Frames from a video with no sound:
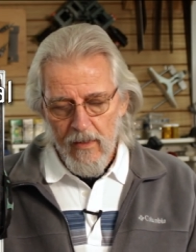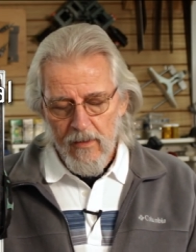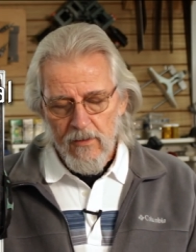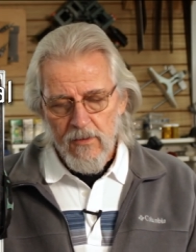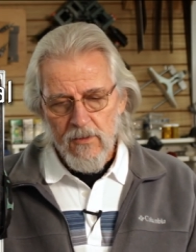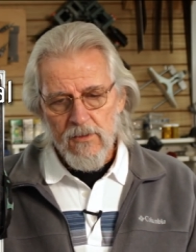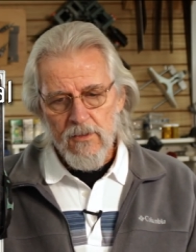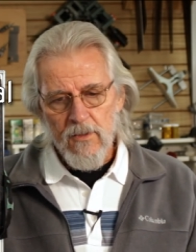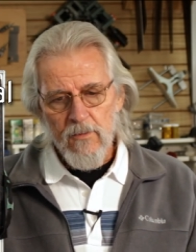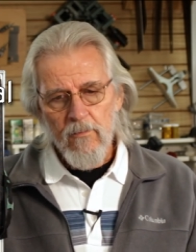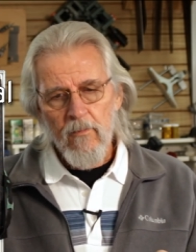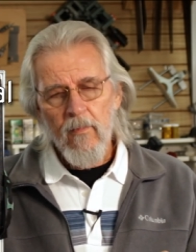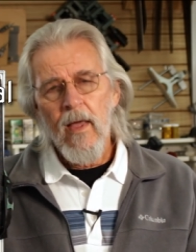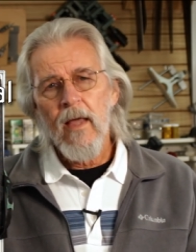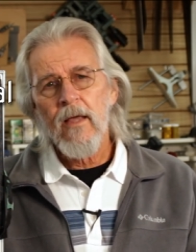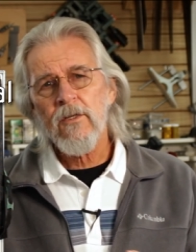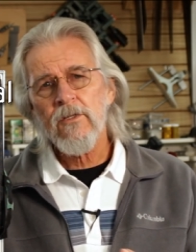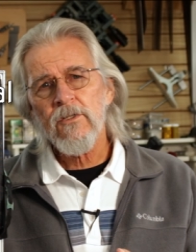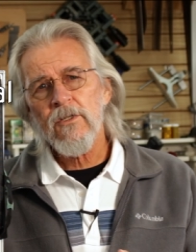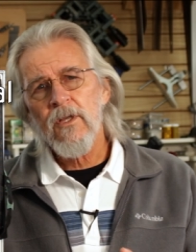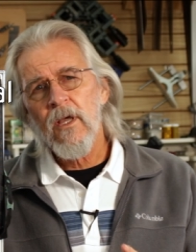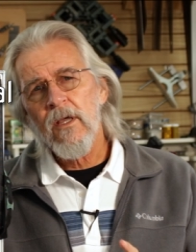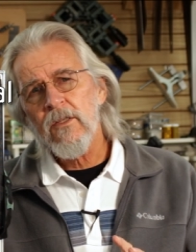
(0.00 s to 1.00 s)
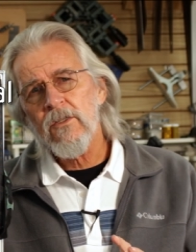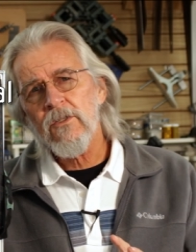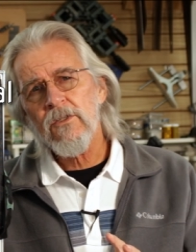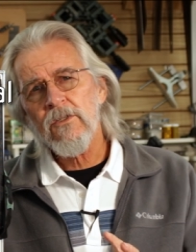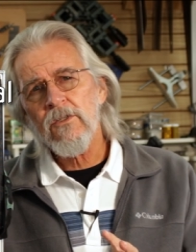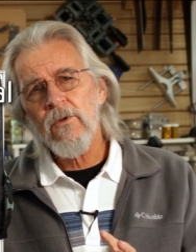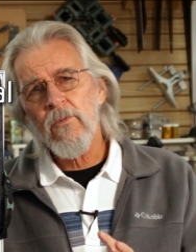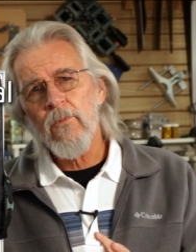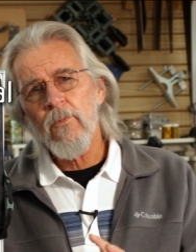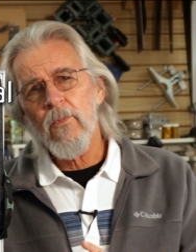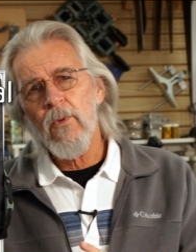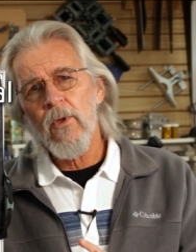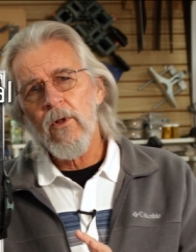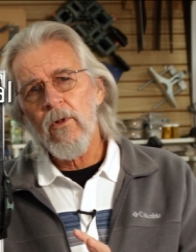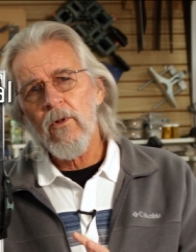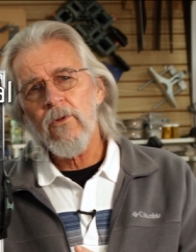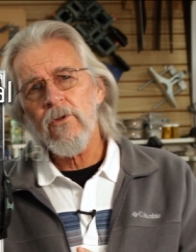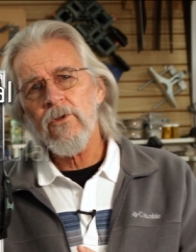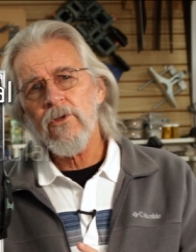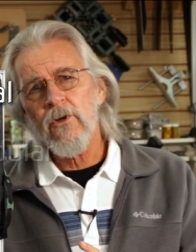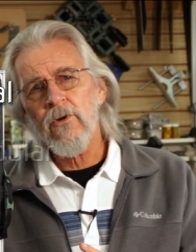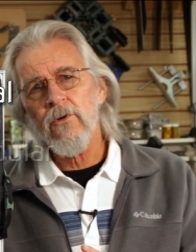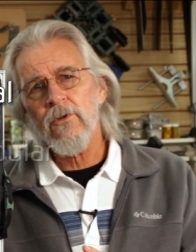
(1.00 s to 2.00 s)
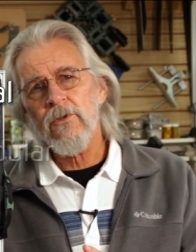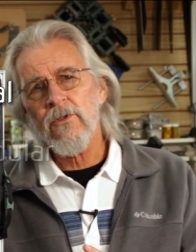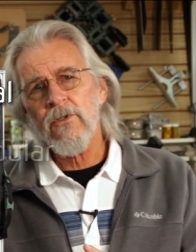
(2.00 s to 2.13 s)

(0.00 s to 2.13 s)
Does it make sense to build your